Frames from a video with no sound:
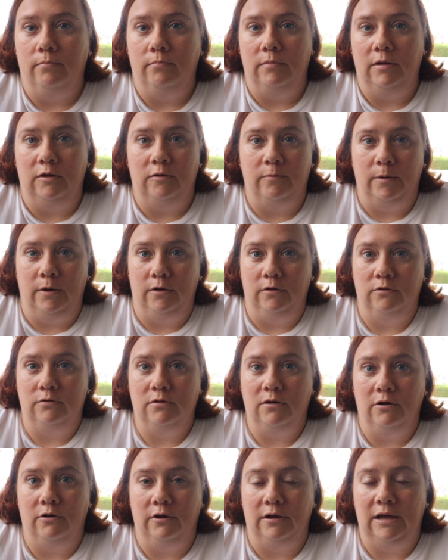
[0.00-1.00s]

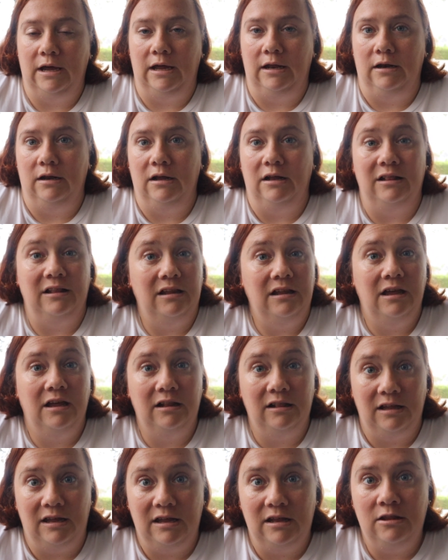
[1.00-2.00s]
experienced Hurricane
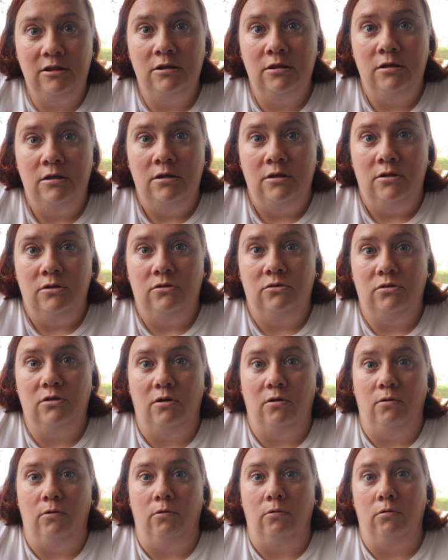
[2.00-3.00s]
Helene.
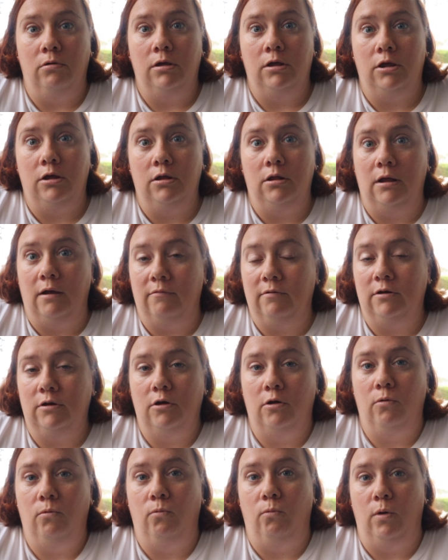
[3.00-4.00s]
So you never
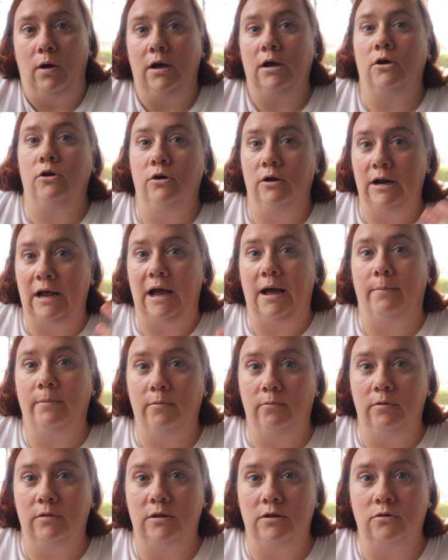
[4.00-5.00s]
know what could
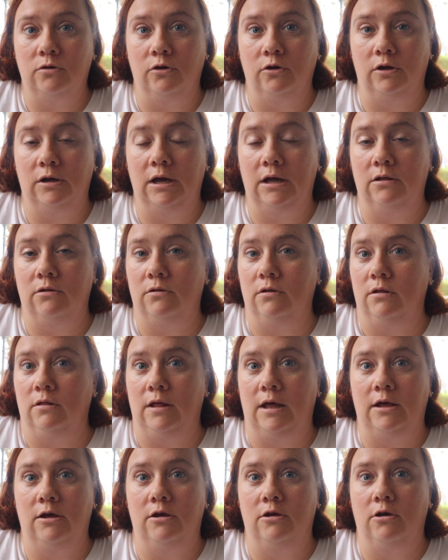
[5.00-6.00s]
happen with these hurricanes.
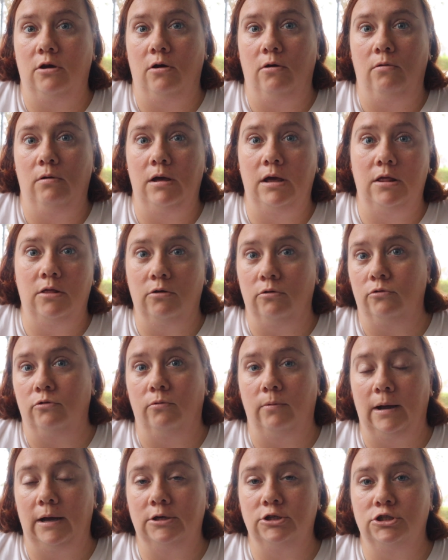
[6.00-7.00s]
They could go either
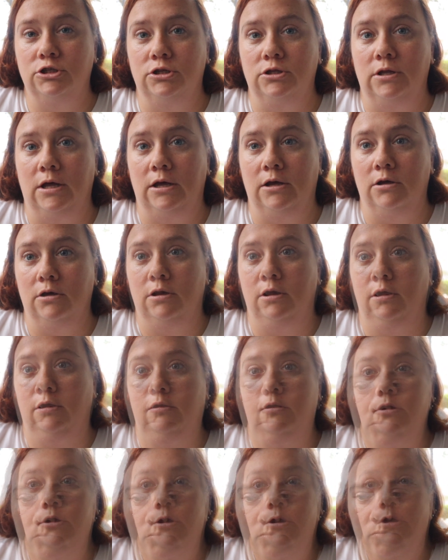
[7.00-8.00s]
direction. They could
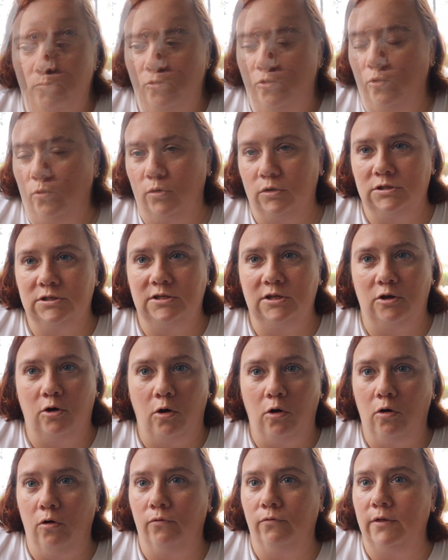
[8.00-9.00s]
towards the
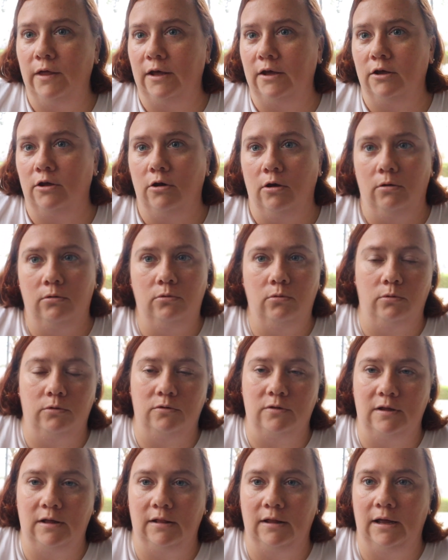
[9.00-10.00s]
Gulf, they could go
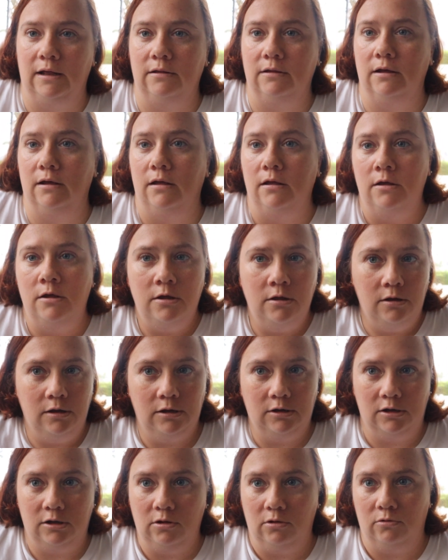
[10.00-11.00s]
towards the Atlantic, they
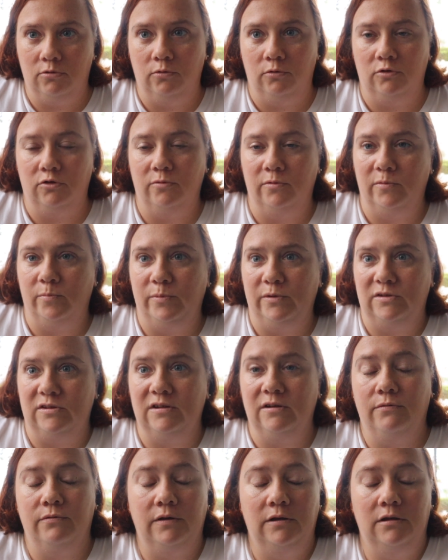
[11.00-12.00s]
could go towards the
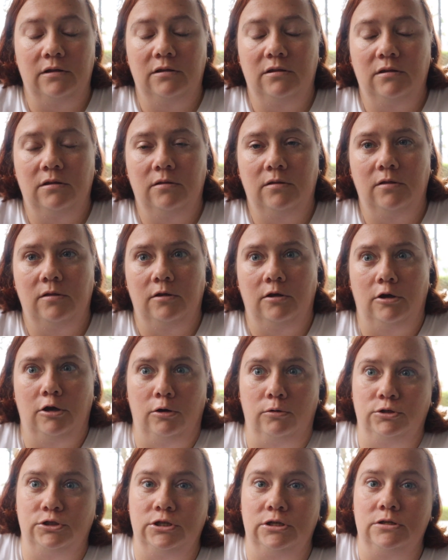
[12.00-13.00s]
Pacific, the
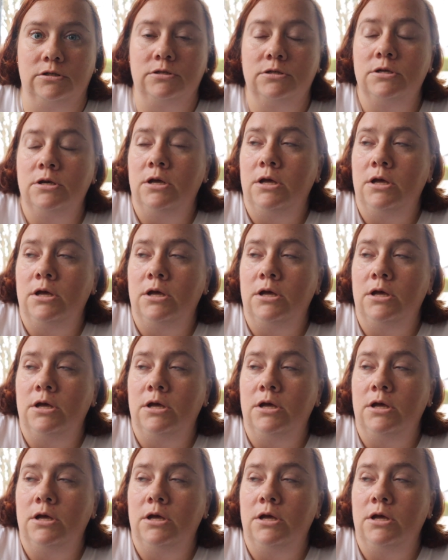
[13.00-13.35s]
oceans.